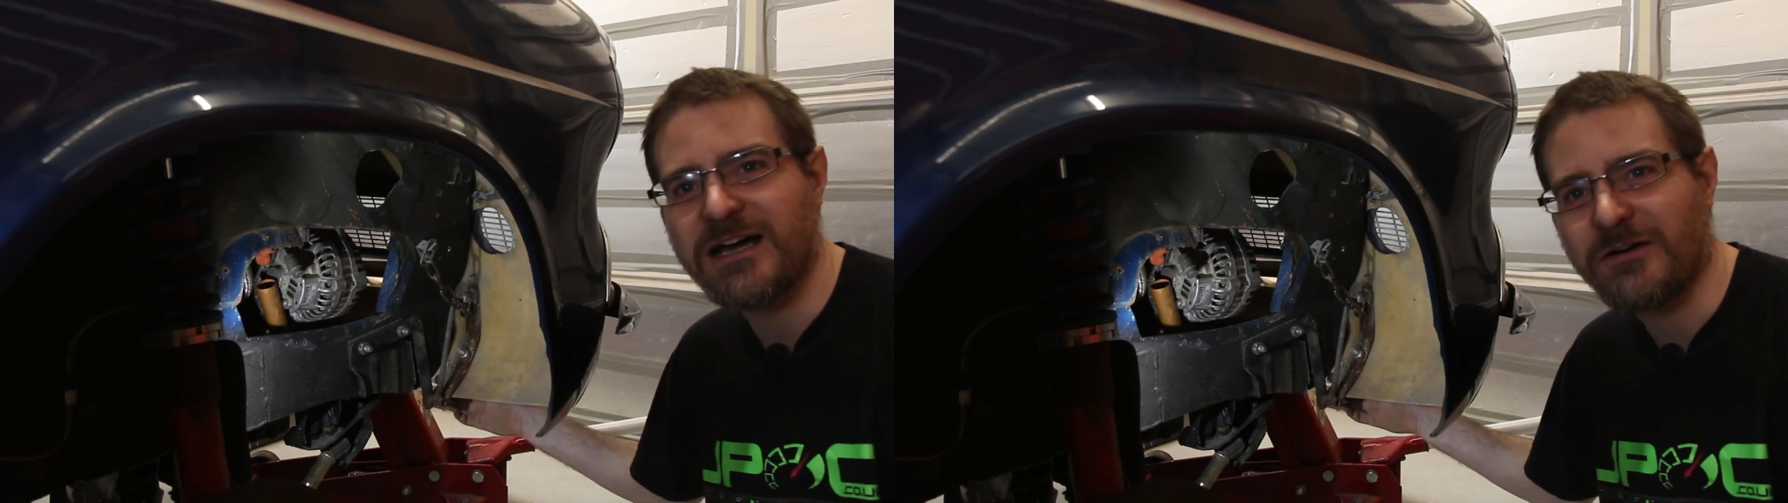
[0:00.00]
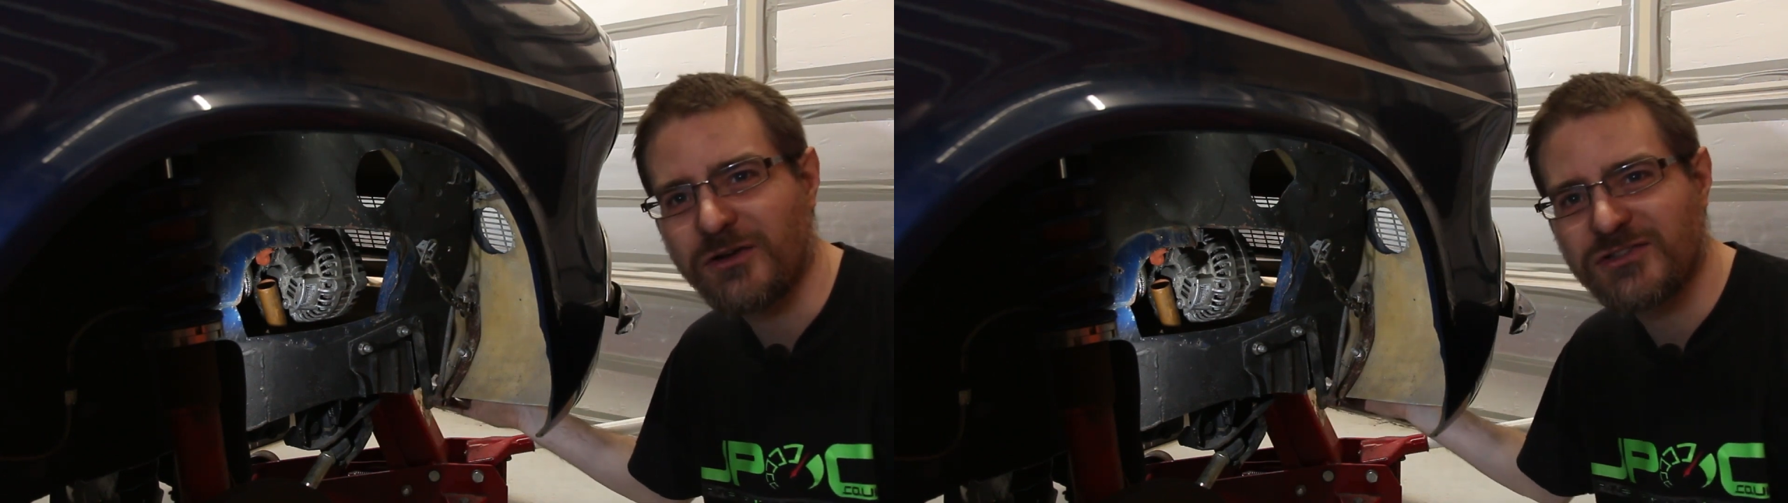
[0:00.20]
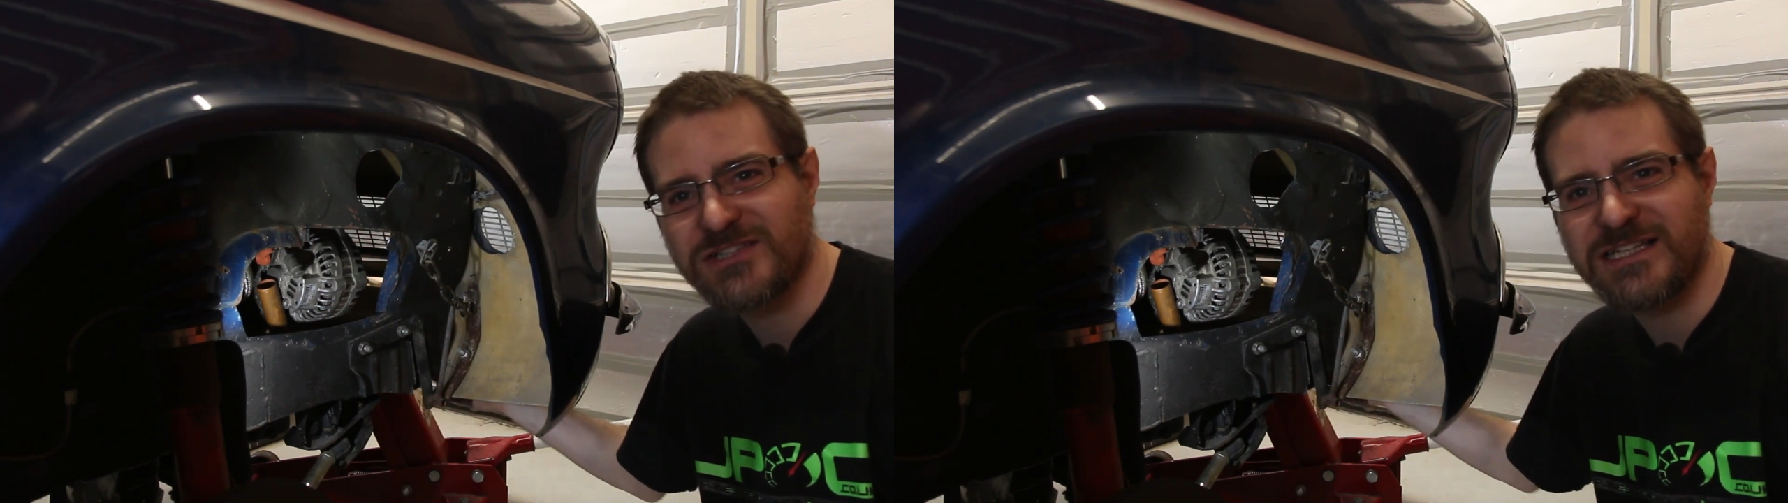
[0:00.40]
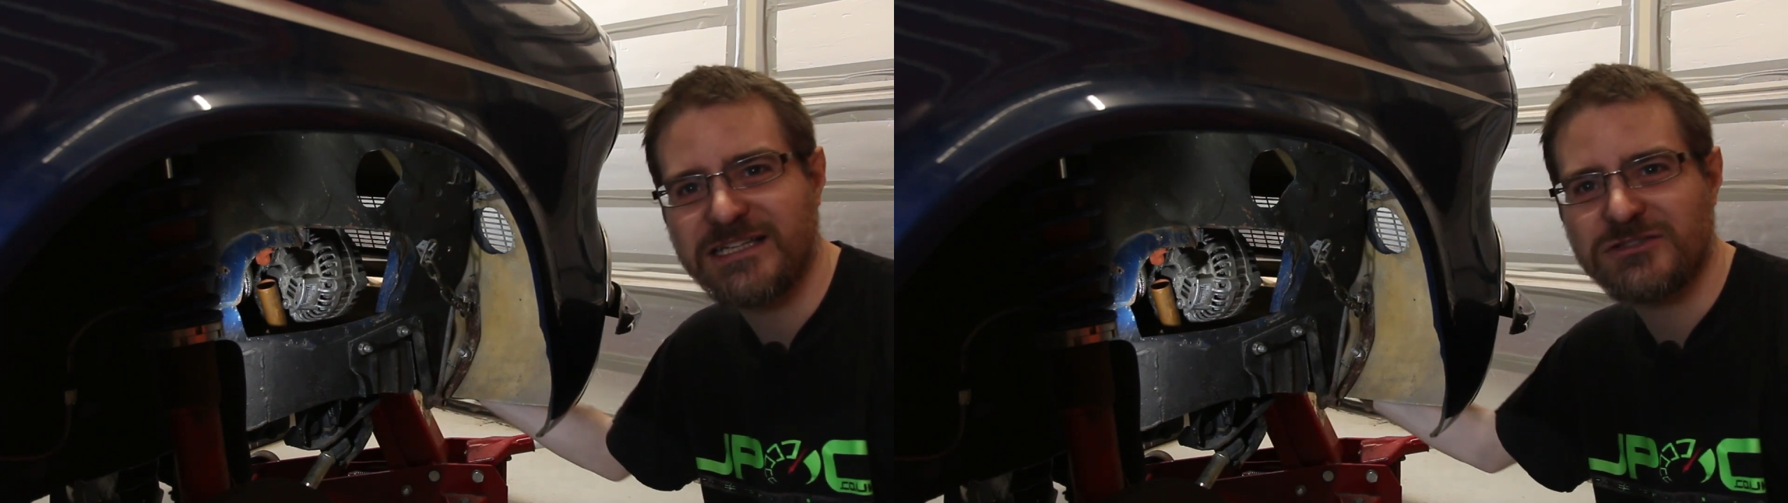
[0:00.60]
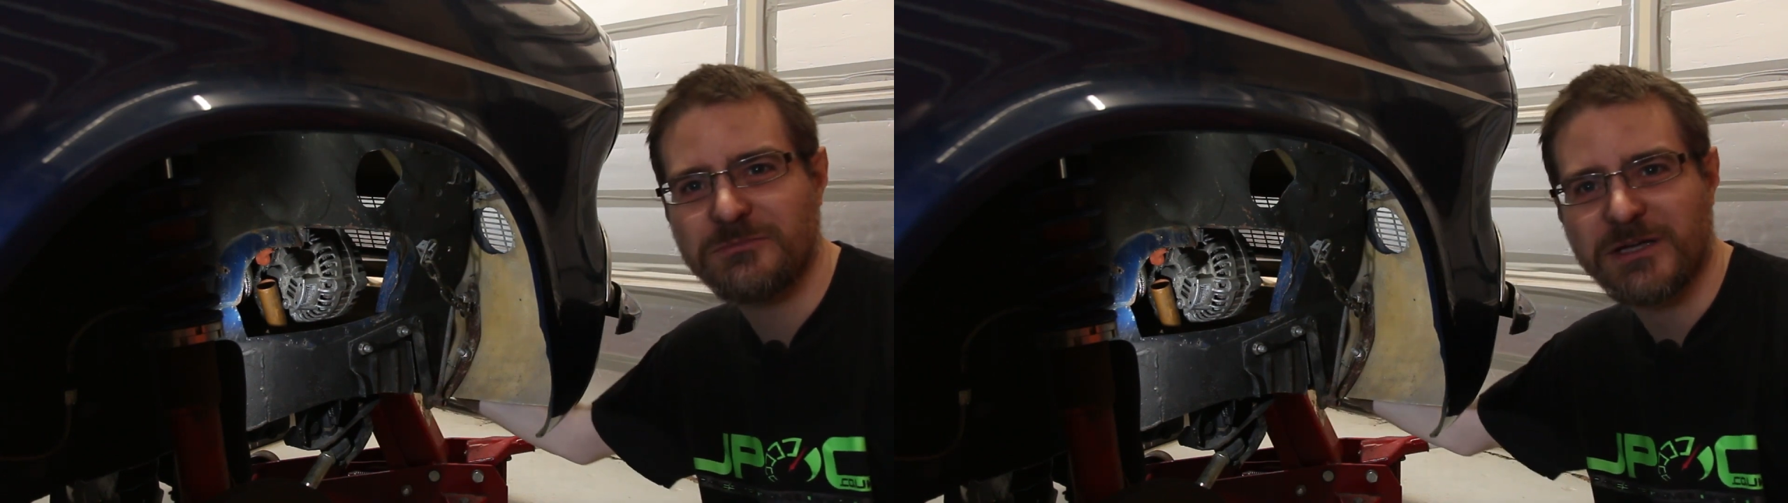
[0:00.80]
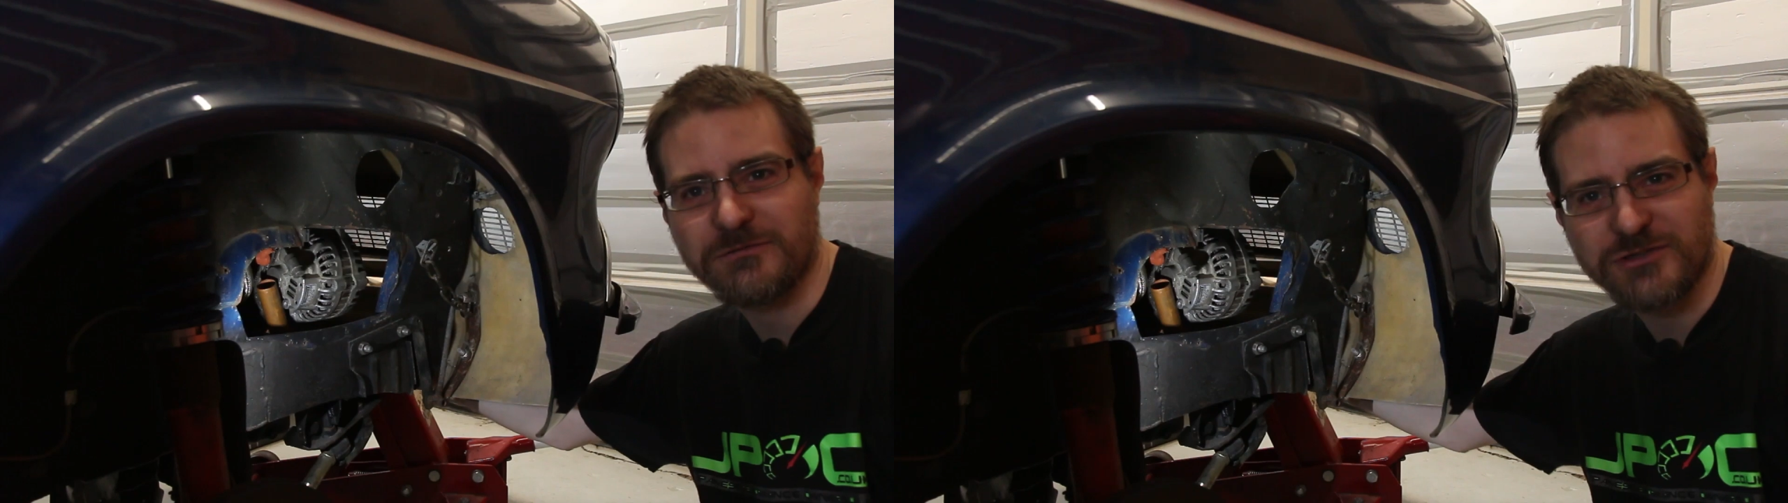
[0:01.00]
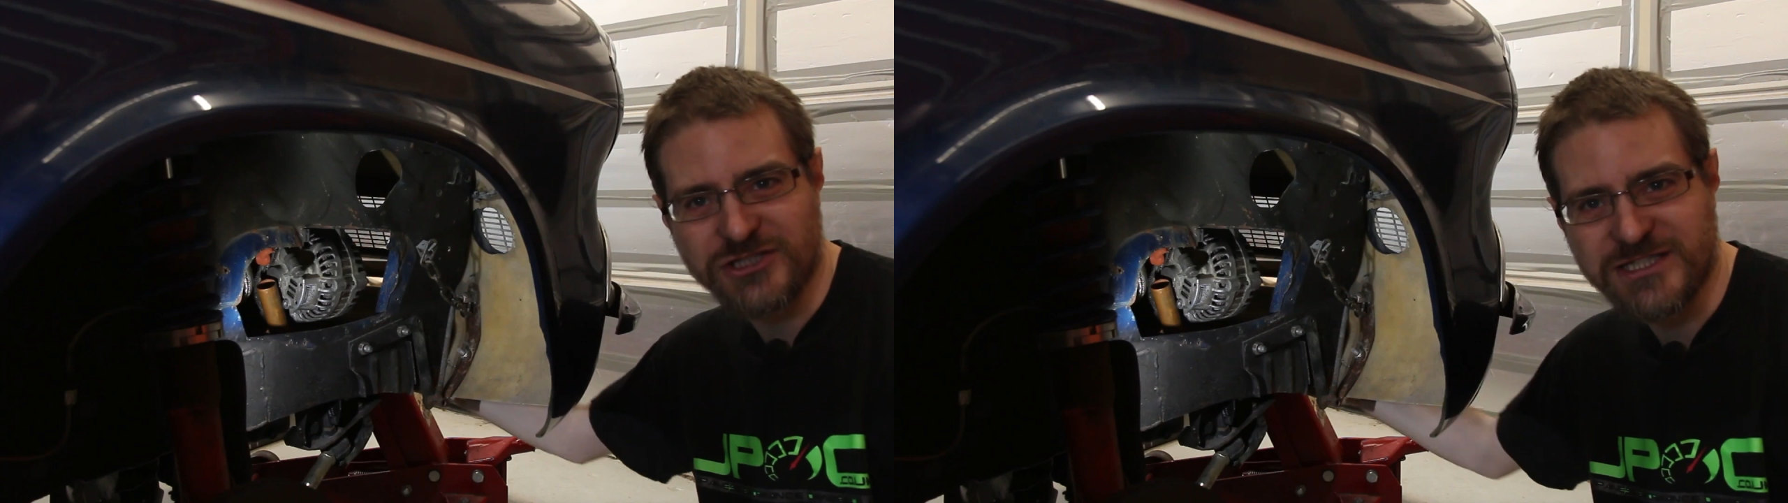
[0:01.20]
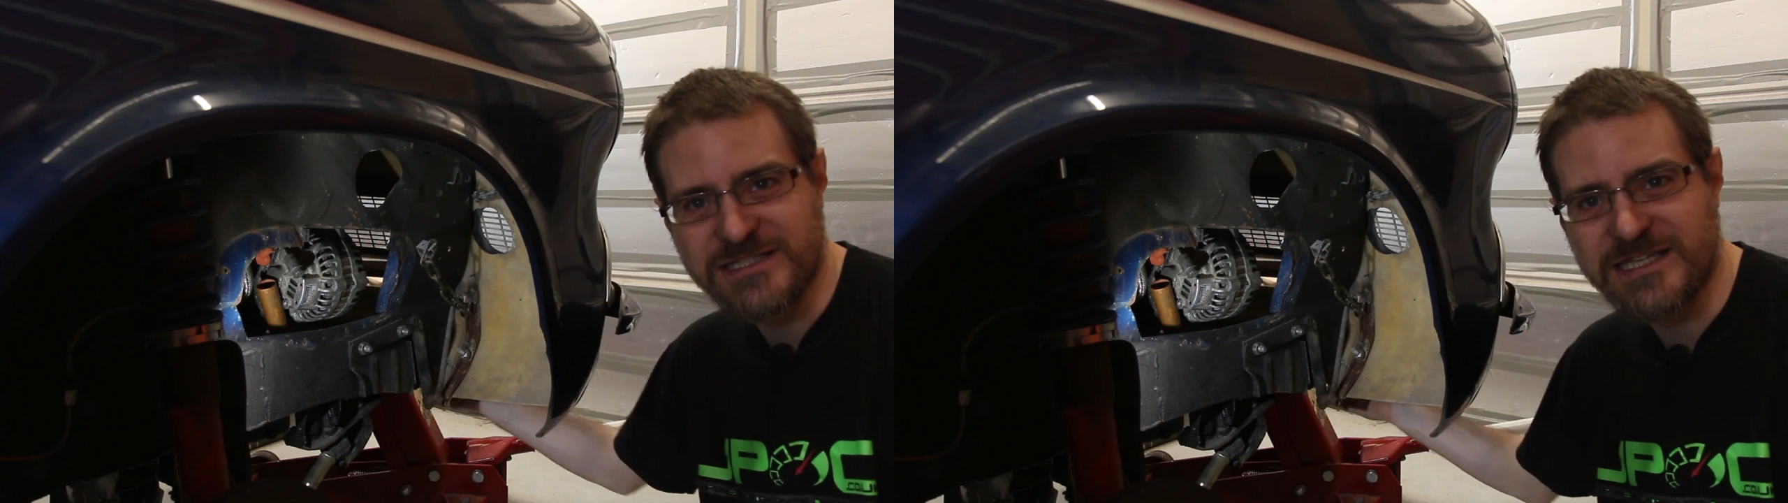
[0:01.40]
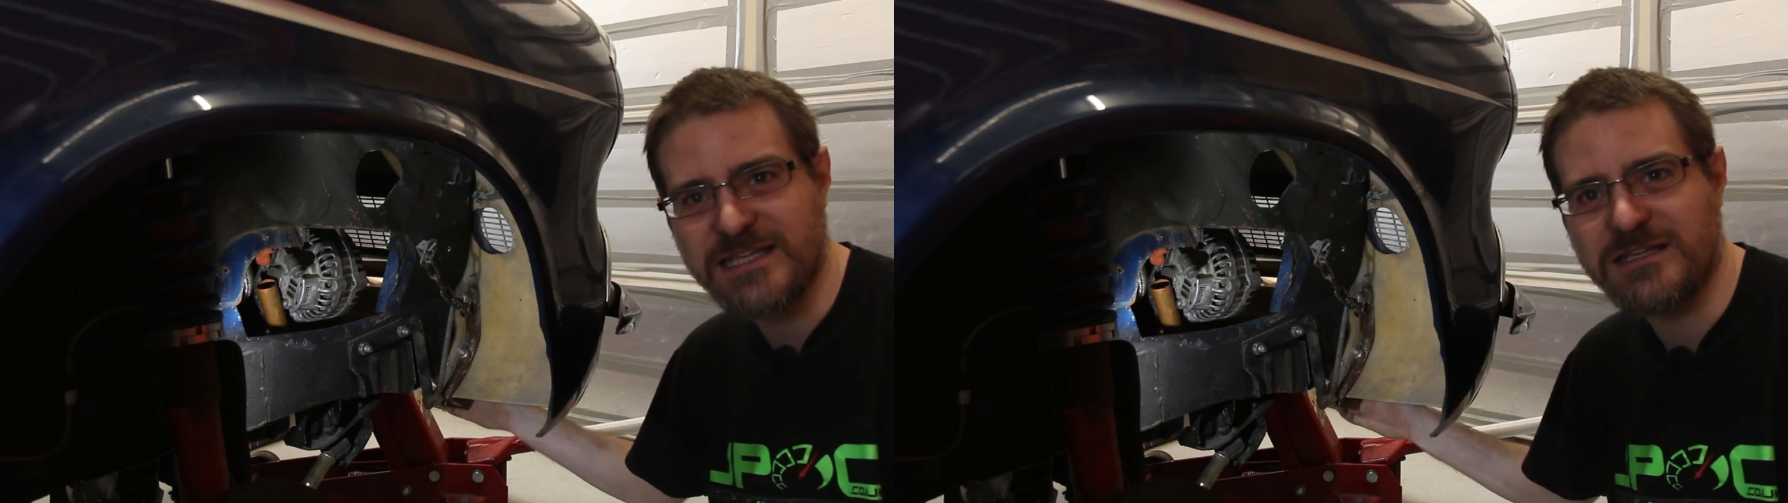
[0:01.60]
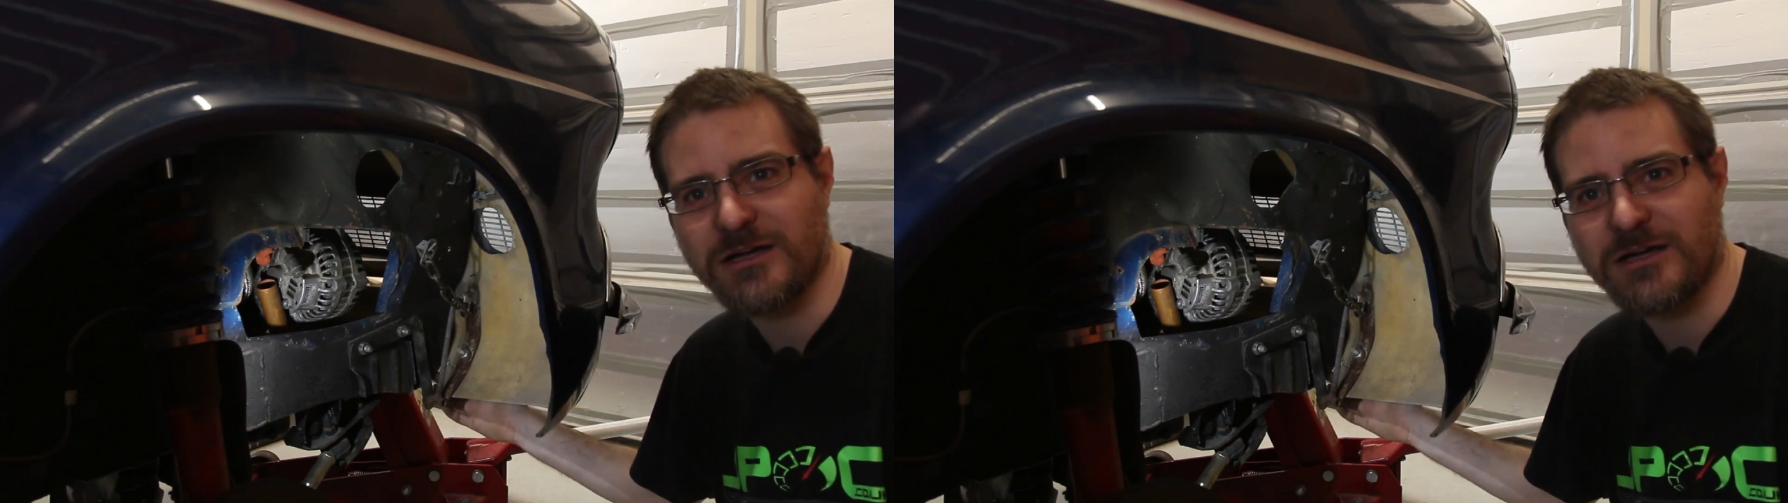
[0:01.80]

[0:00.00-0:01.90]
I've lost a little bit of rigidity